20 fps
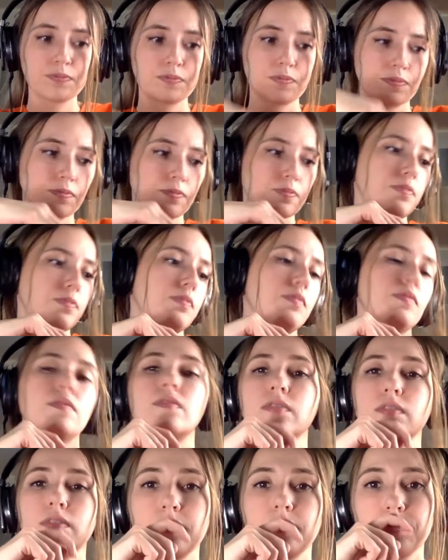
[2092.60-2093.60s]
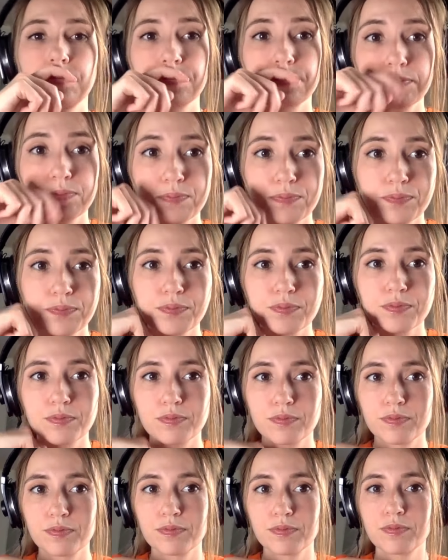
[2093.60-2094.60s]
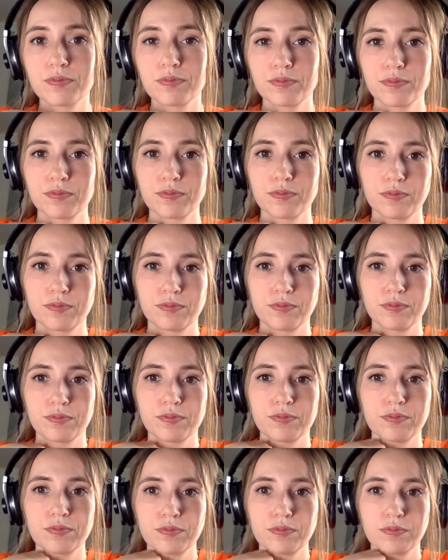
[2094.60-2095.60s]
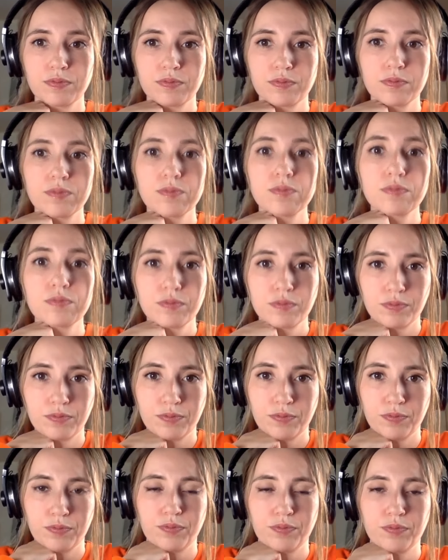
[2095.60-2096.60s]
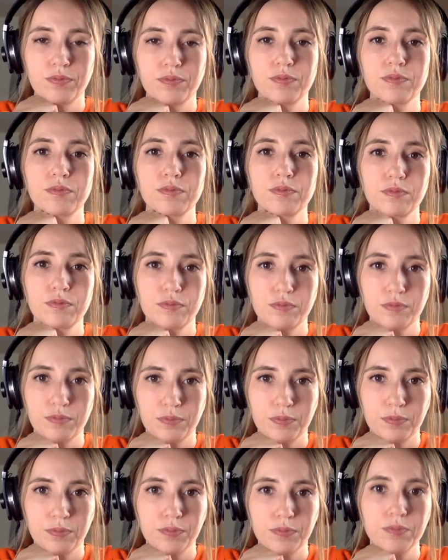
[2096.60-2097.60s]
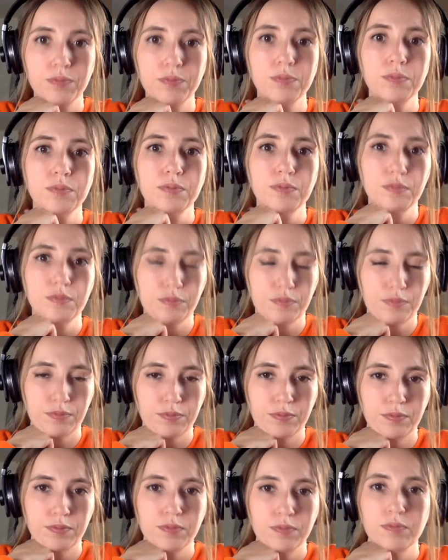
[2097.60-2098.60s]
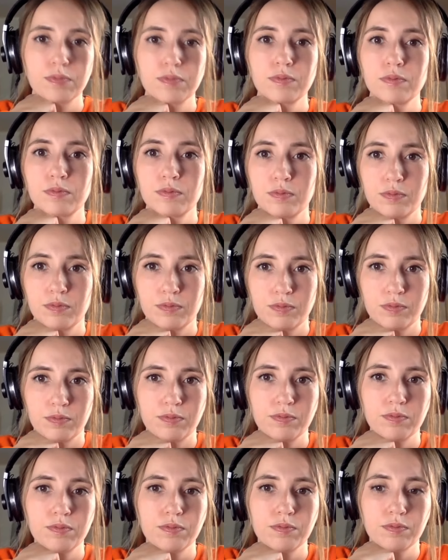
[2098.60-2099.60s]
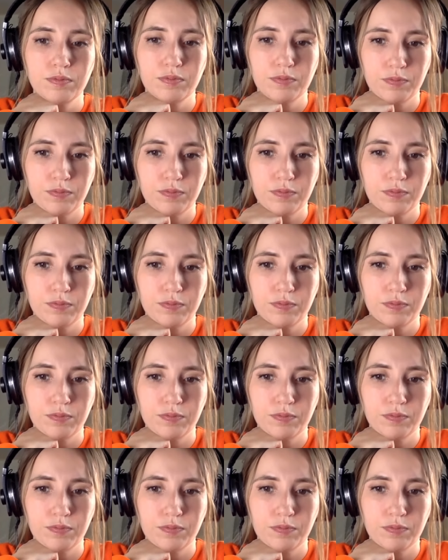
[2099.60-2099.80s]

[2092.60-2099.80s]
(not speaking)